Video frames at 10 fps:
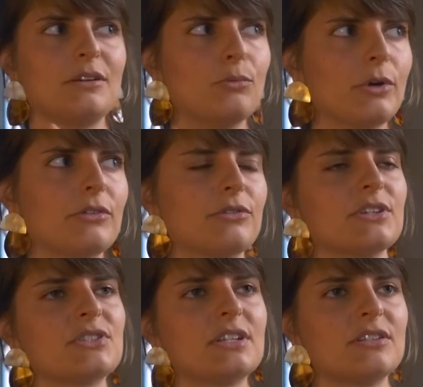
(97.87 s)
And with
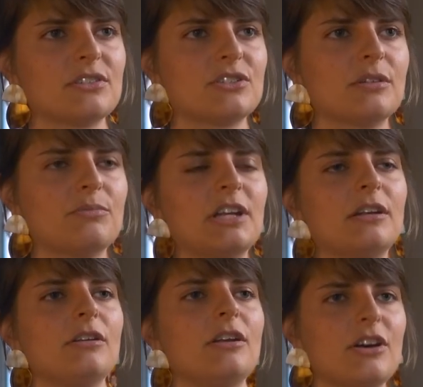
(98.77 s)
the citizenship,
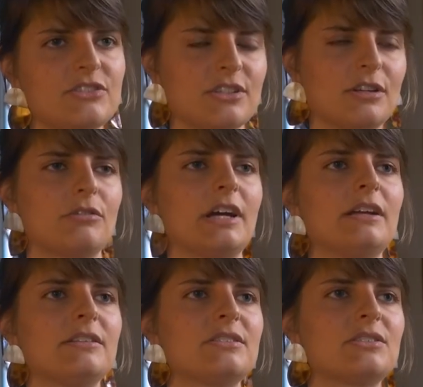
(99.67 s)
they lost their
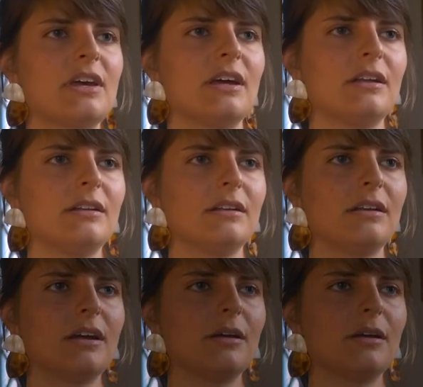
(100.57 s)
rights, and